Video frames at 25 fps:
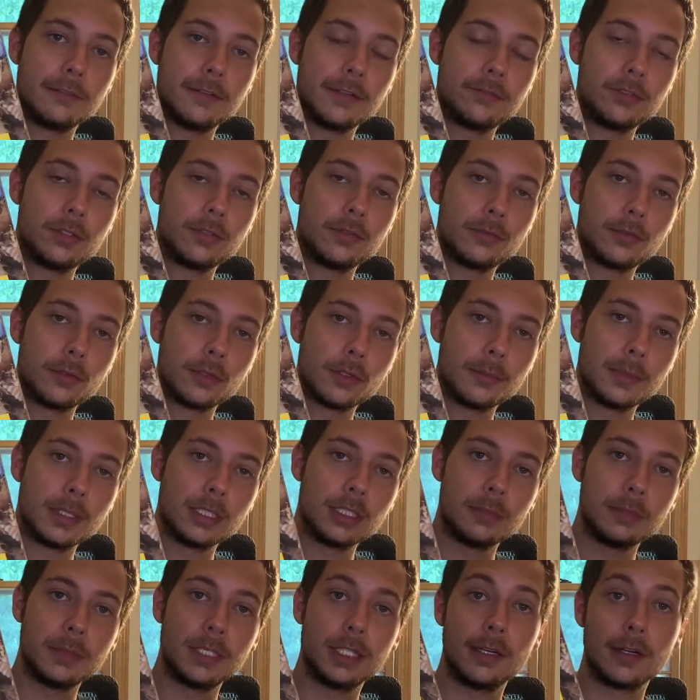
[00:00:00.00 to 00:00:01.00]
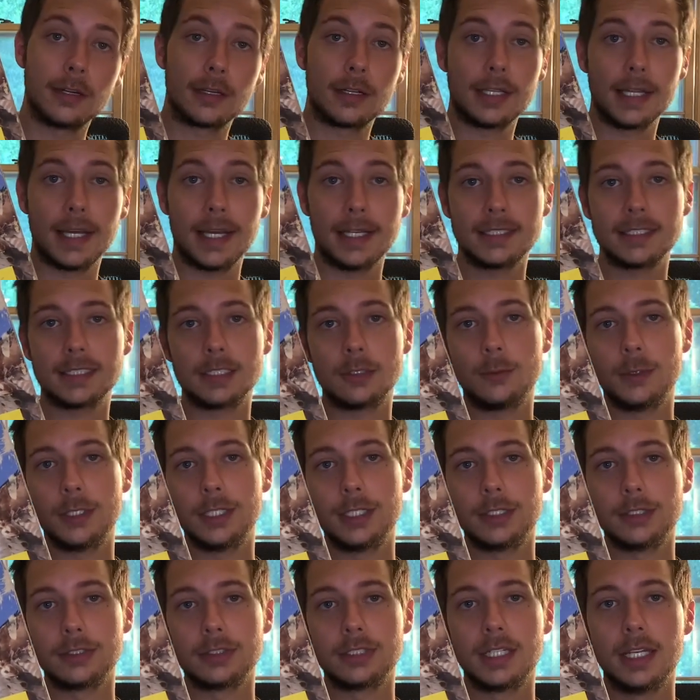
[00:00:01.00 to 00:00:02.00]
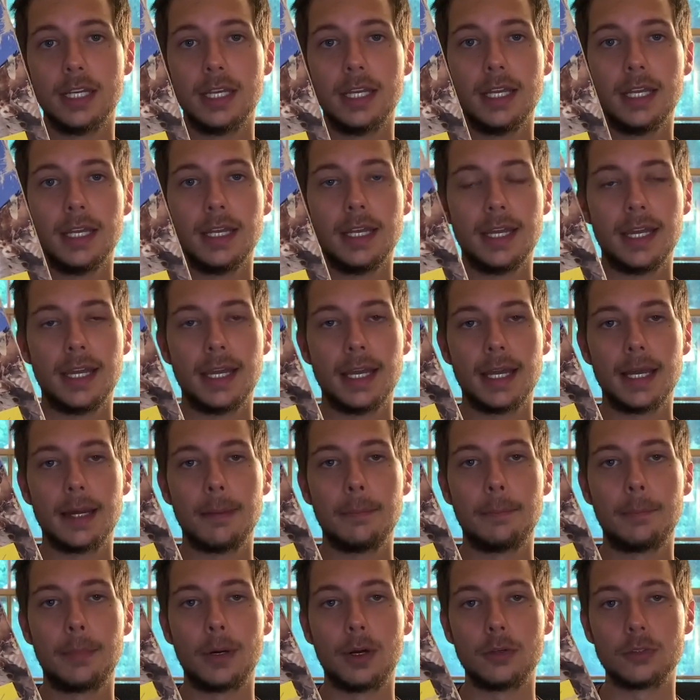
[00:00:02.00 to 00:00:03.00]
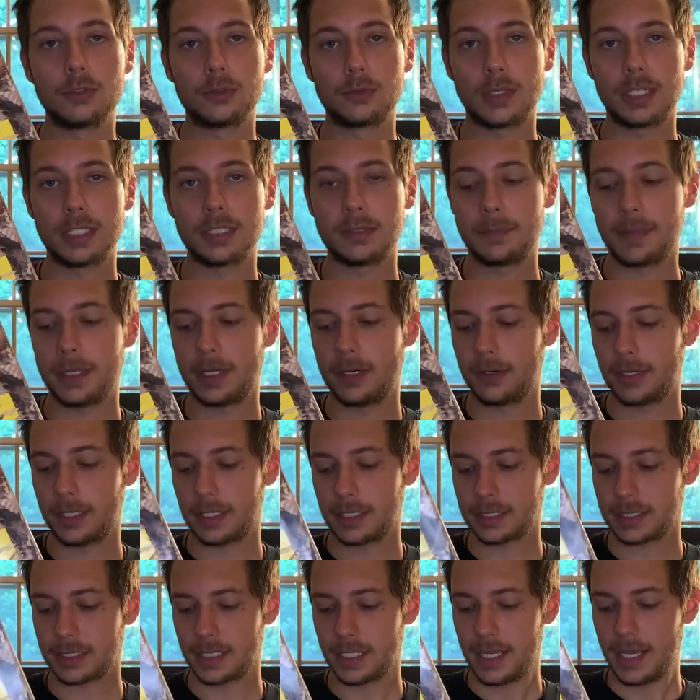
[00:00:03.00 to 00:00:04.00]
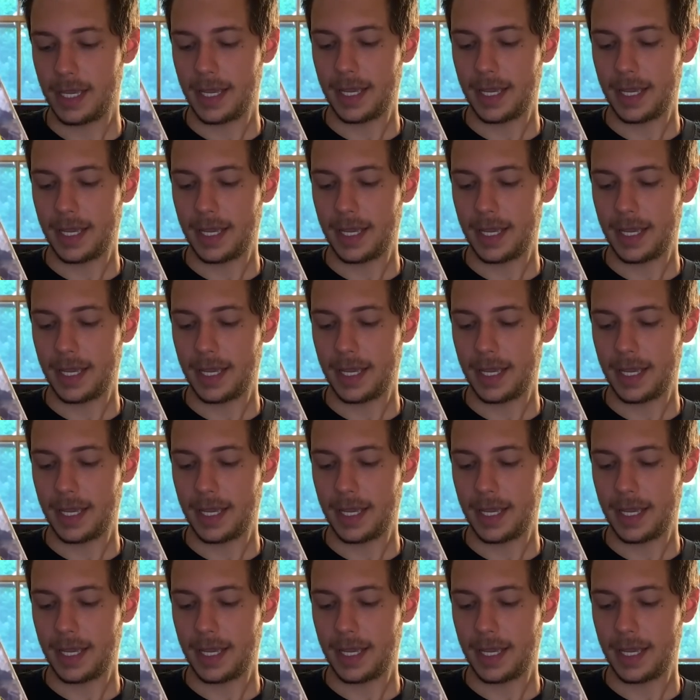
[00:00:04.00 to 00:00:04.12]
54mm classic wheels and Bones Reds bearings.